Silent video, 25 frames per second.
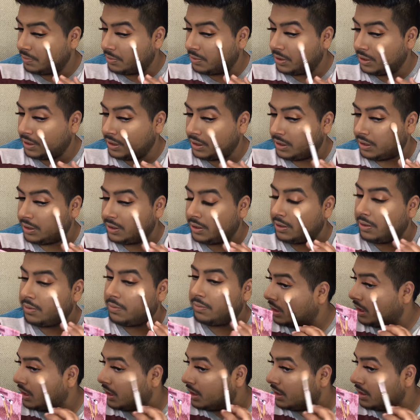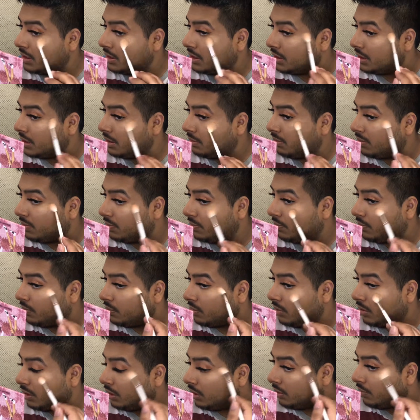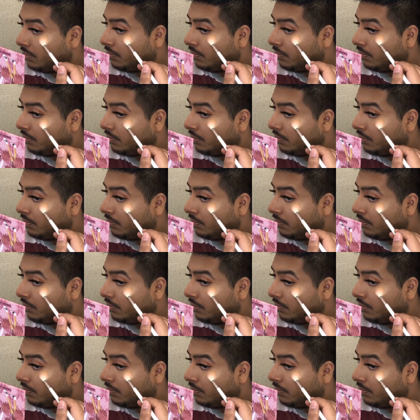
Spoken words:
prettier than it did before.